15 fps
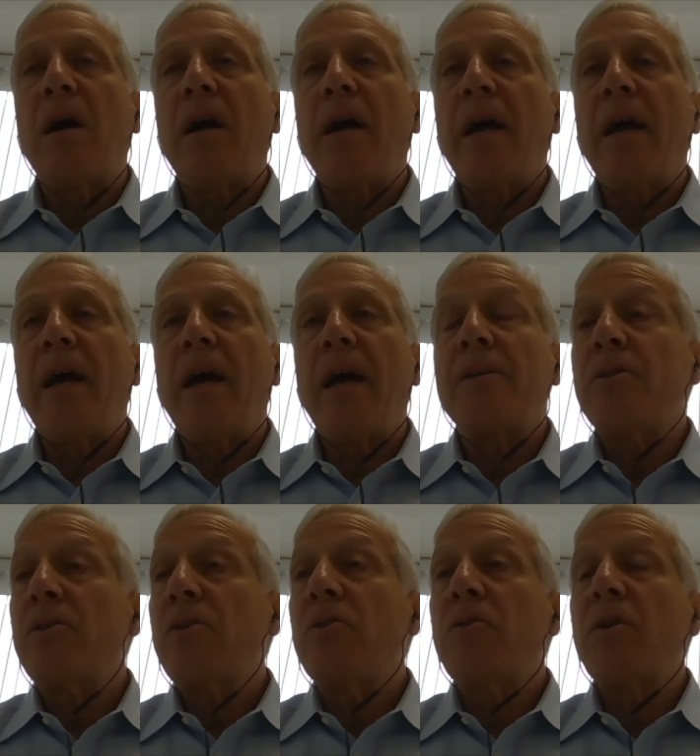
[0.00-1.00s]
uh,
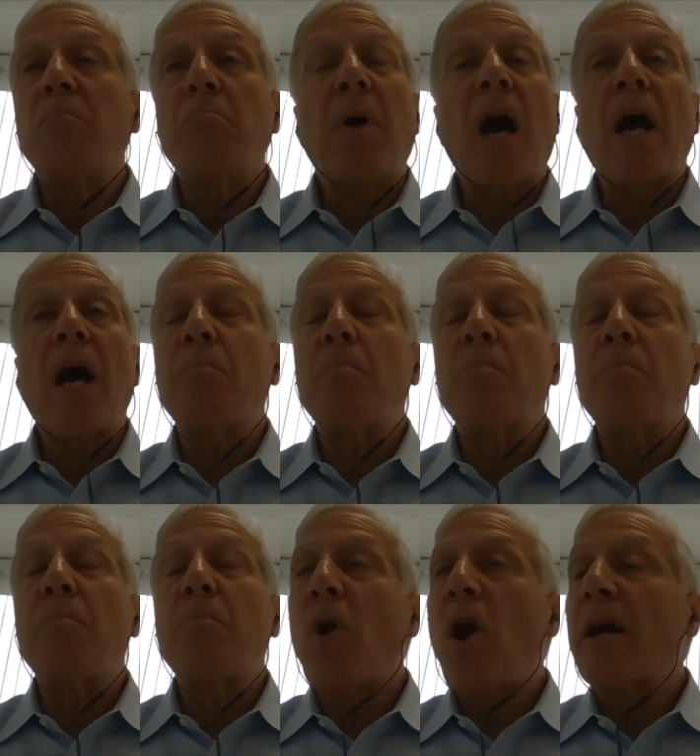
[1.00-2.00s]
and you can
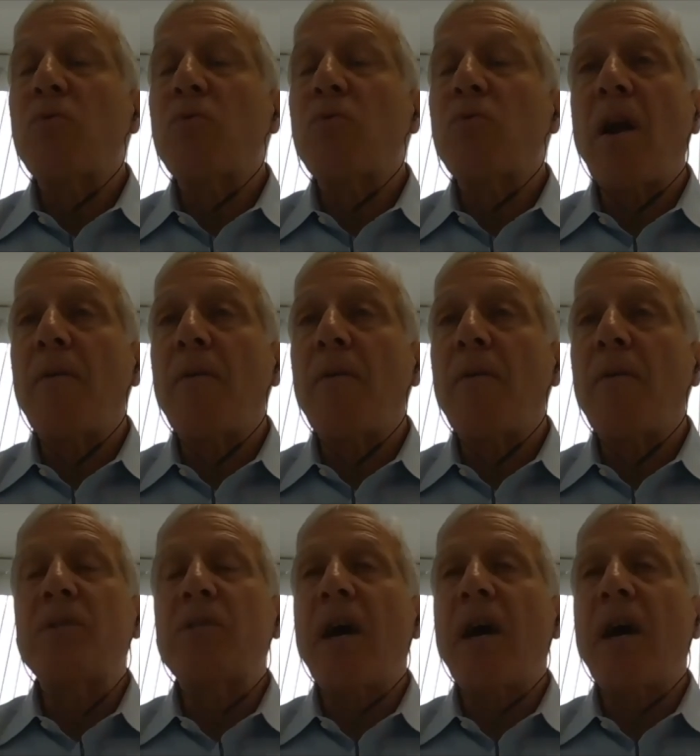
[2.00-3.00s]
buy products right
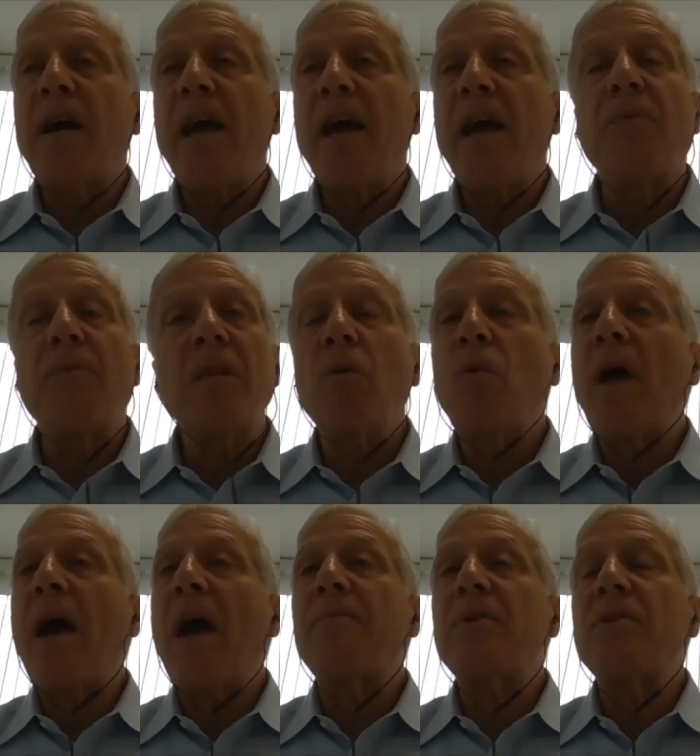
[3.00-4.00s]
off the website.
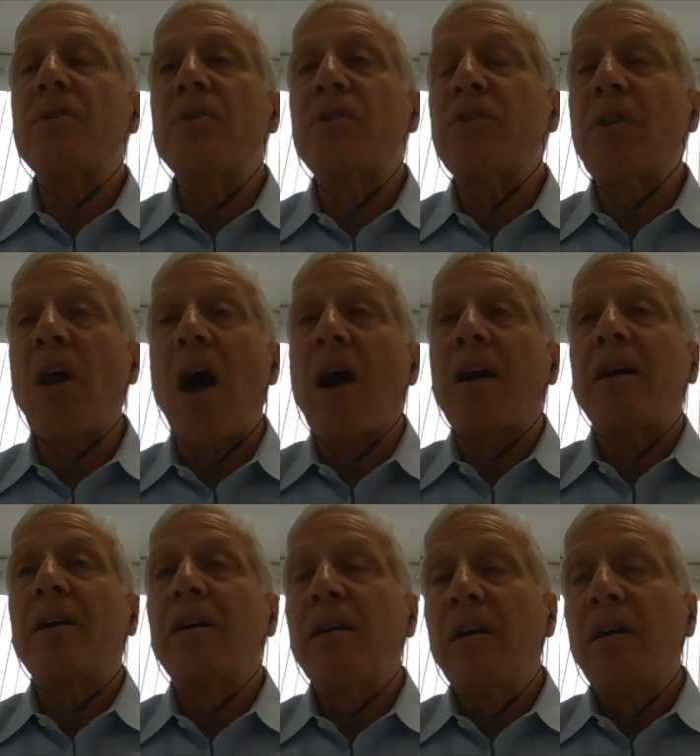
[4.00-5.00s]
Everything we have is in
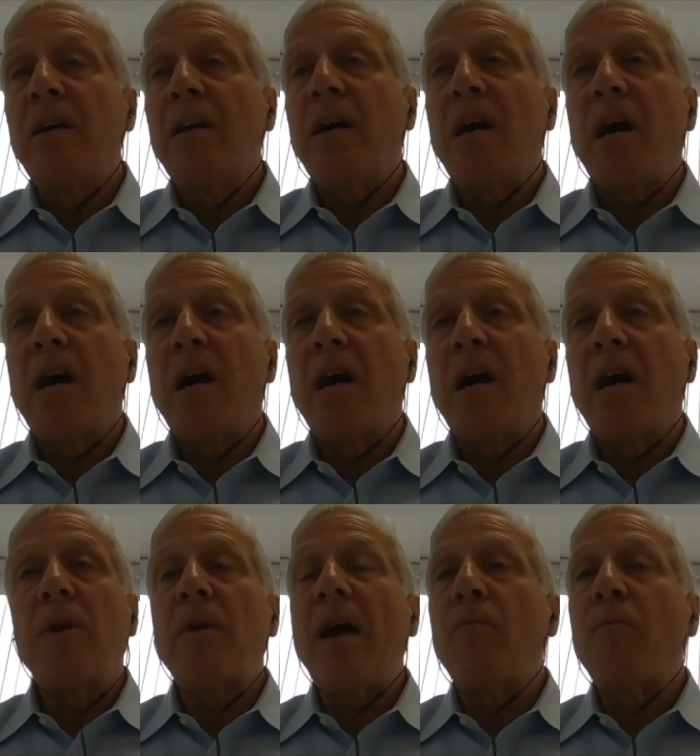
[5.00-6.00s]
stock.
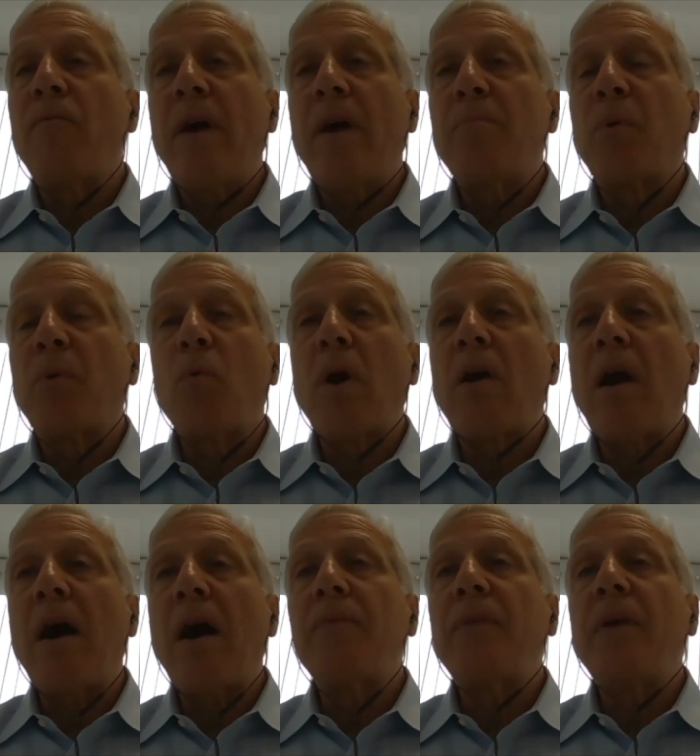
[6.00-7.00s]
Uh, we don't have
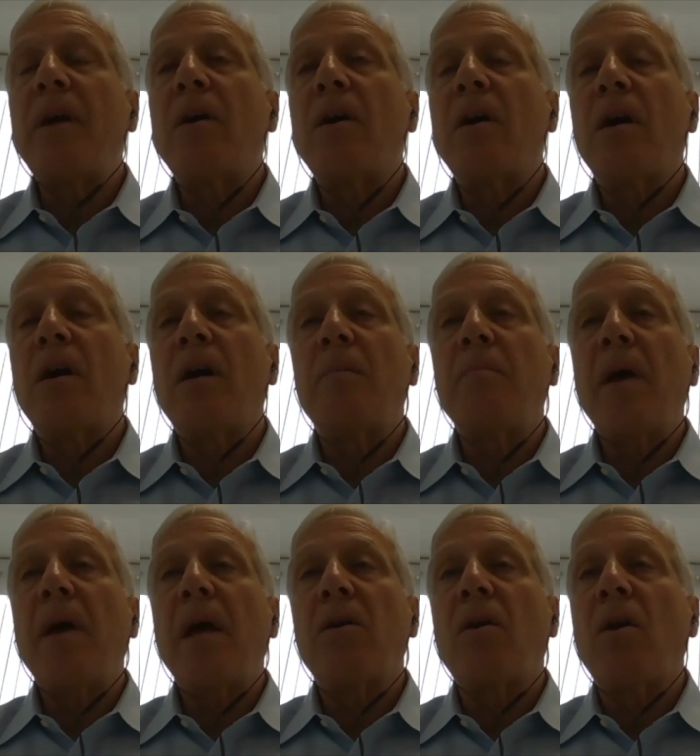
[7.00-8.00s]
vaporware out
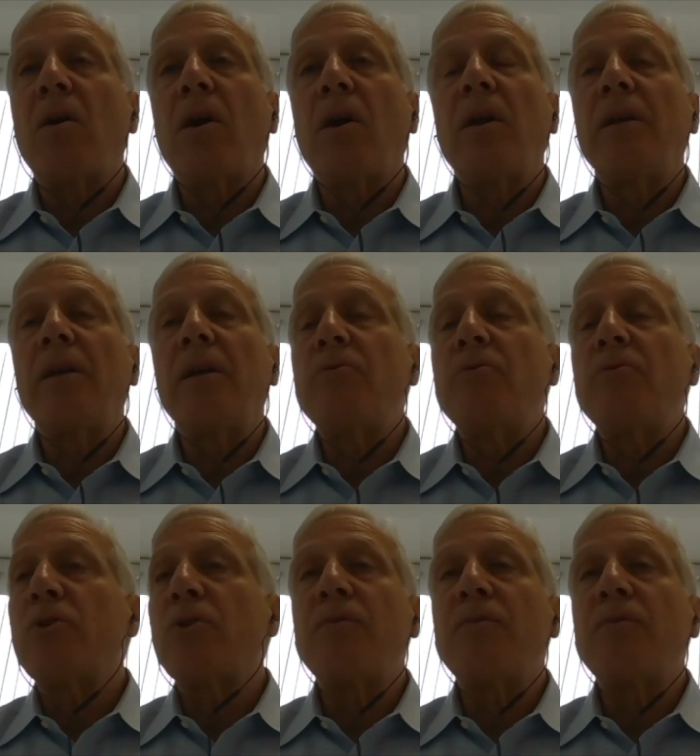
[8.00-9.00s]
there, um, and all our
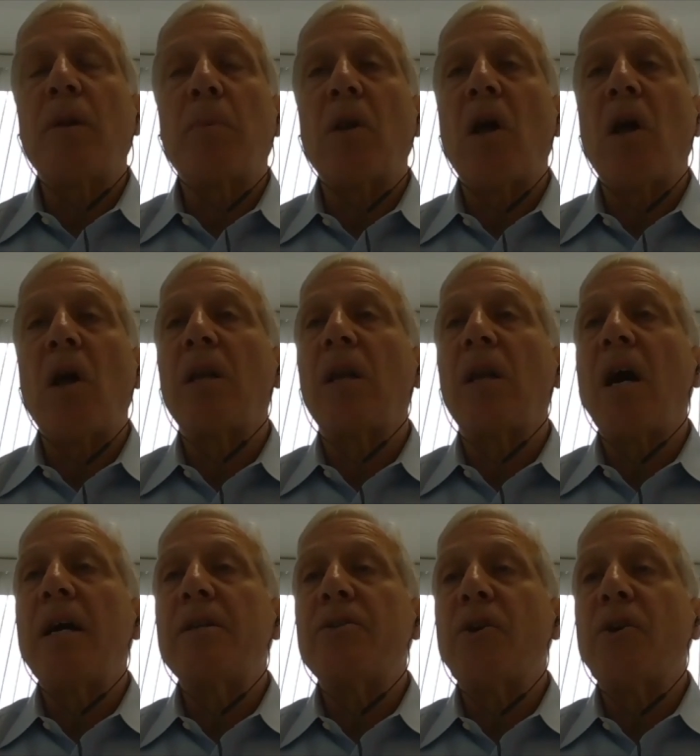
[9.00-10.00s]
literature is available
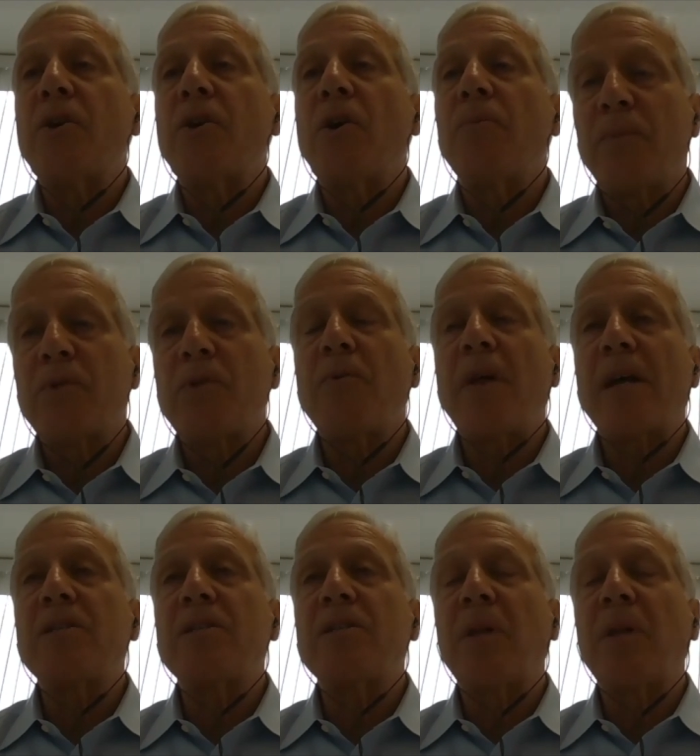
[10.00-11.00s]
online. So,
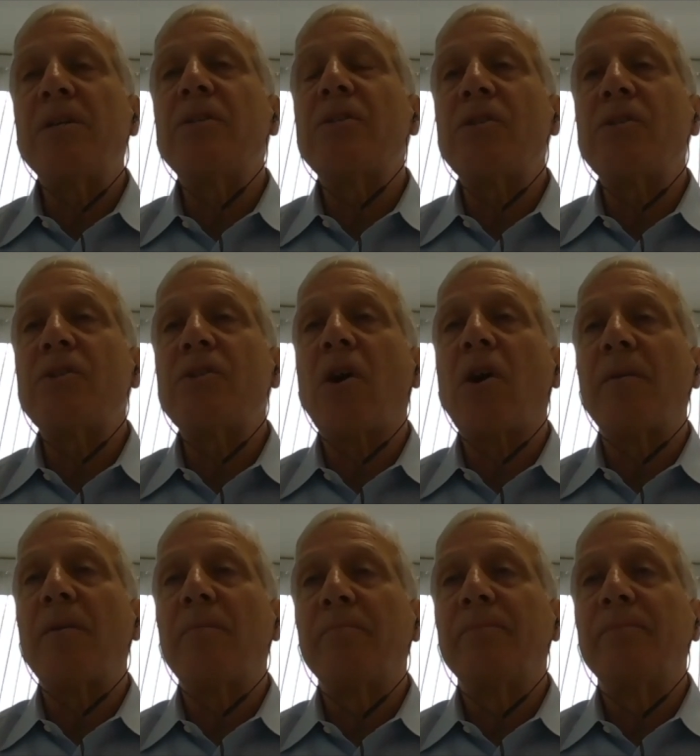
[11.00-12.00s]
so that's a place
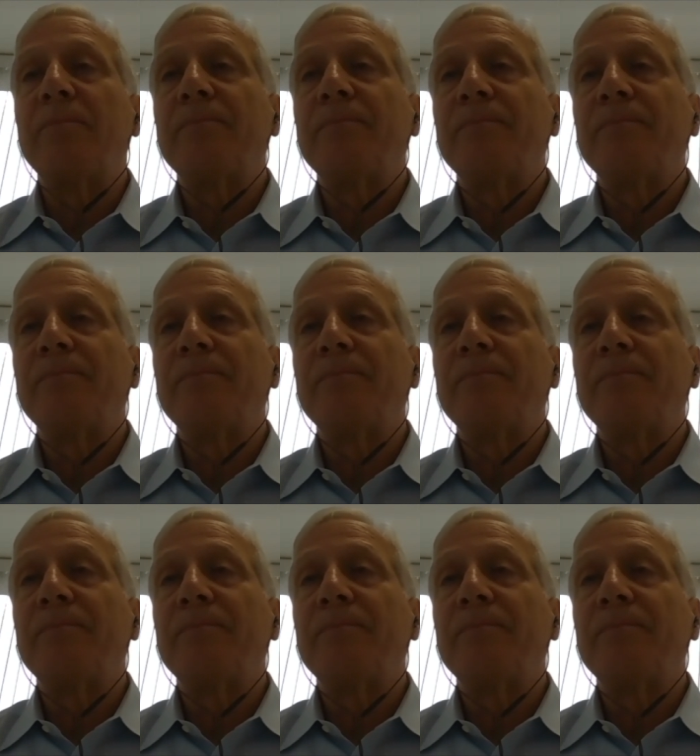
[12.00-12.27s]
to start.